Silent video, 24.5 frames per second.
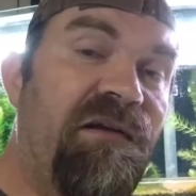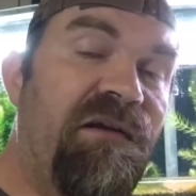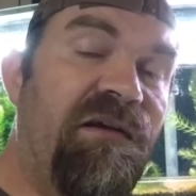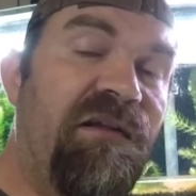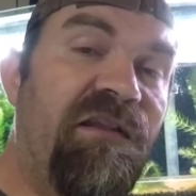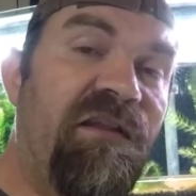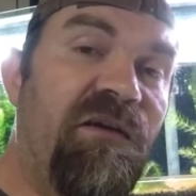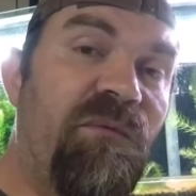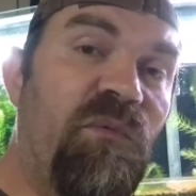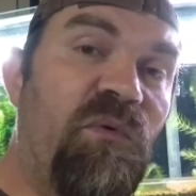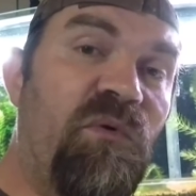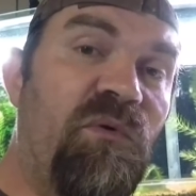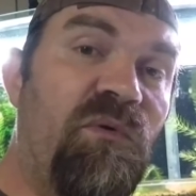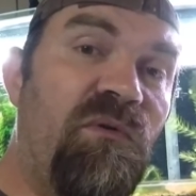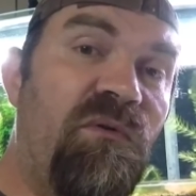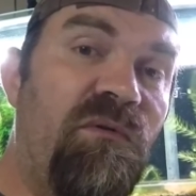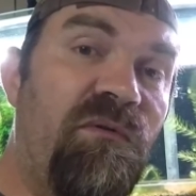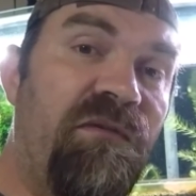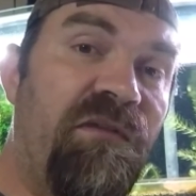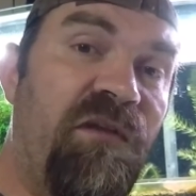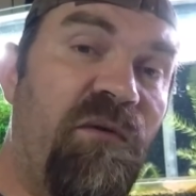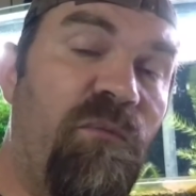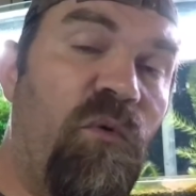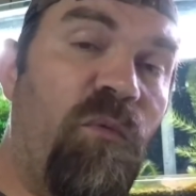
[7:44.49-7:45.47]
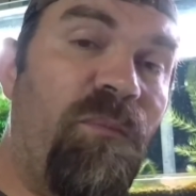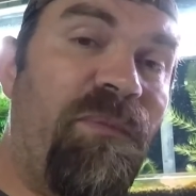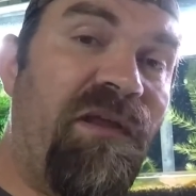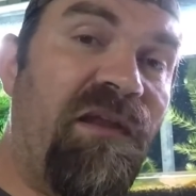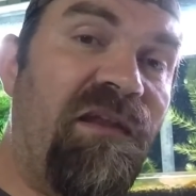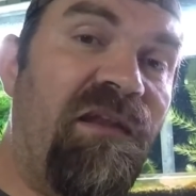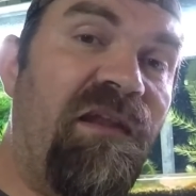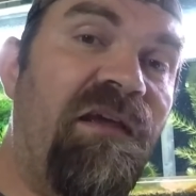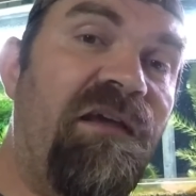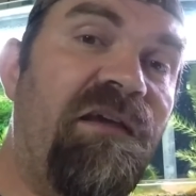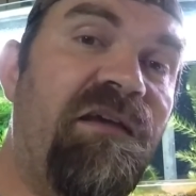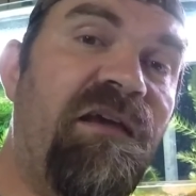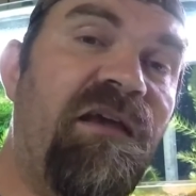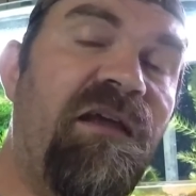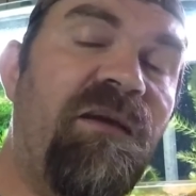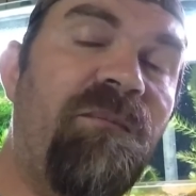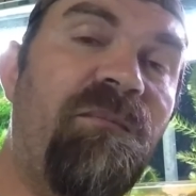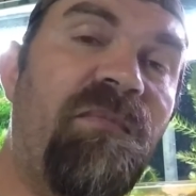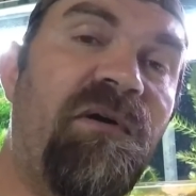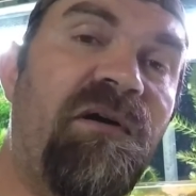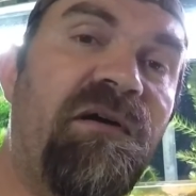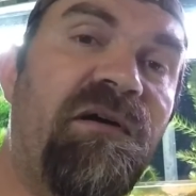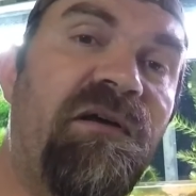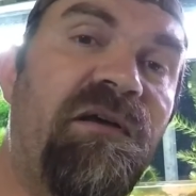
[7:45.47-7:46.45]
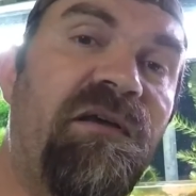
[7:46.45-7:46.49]
There will be a link in
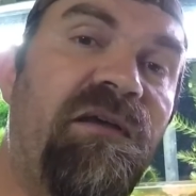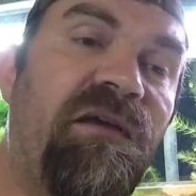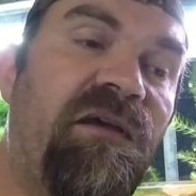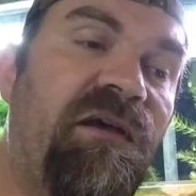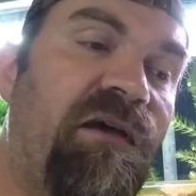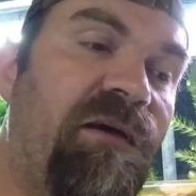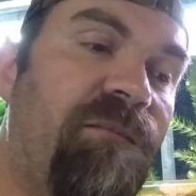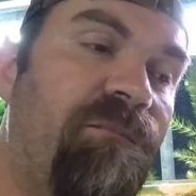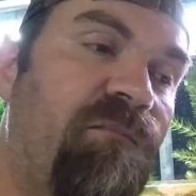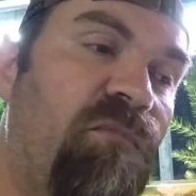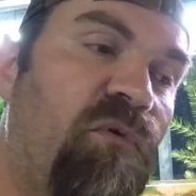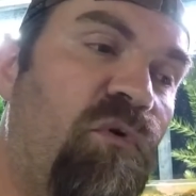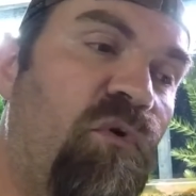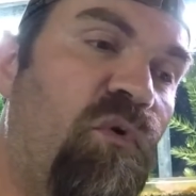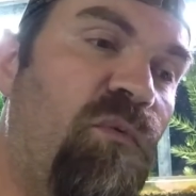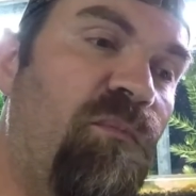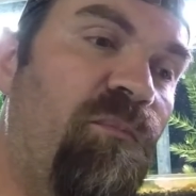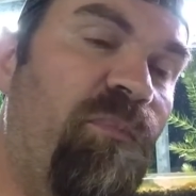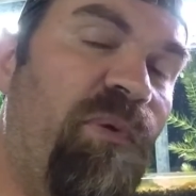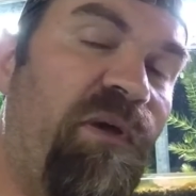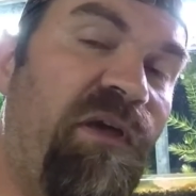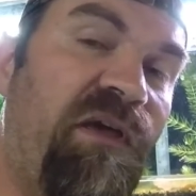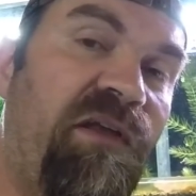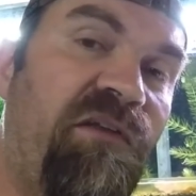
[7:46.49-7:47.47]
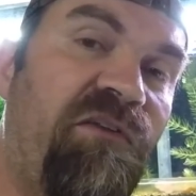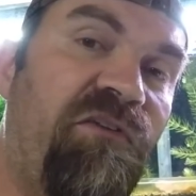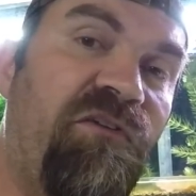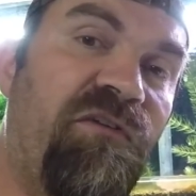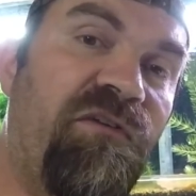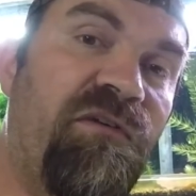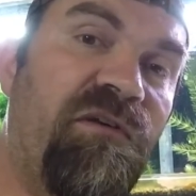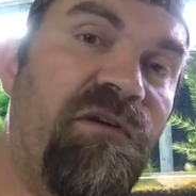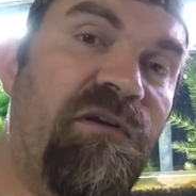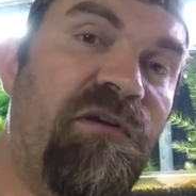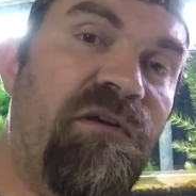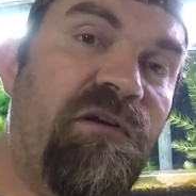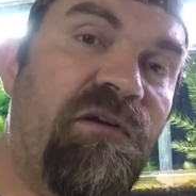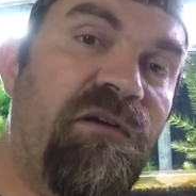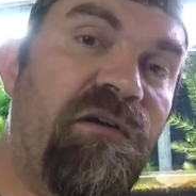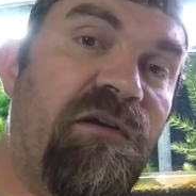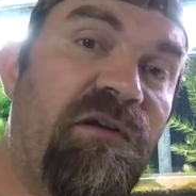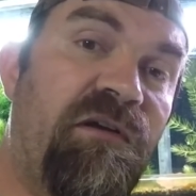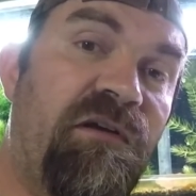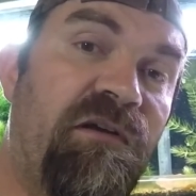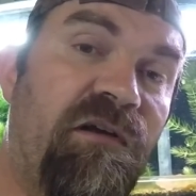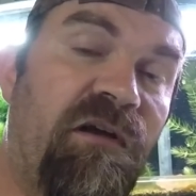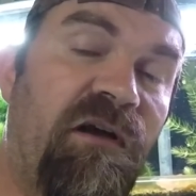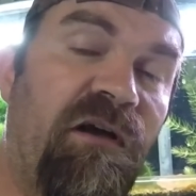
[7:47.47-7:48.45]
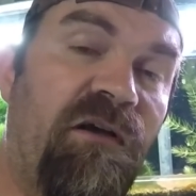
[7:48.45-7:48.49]
my home page
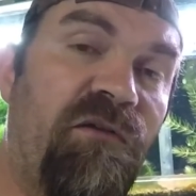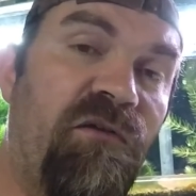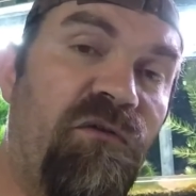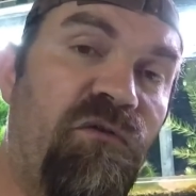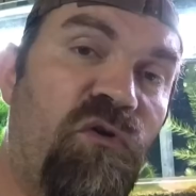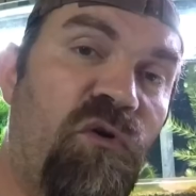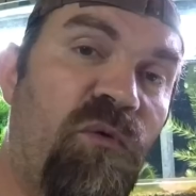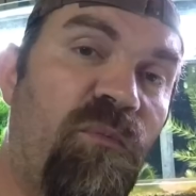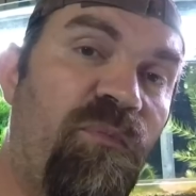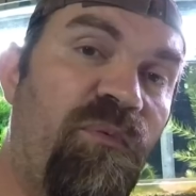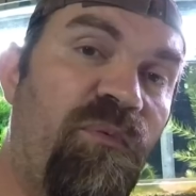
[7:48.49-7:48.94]
on the top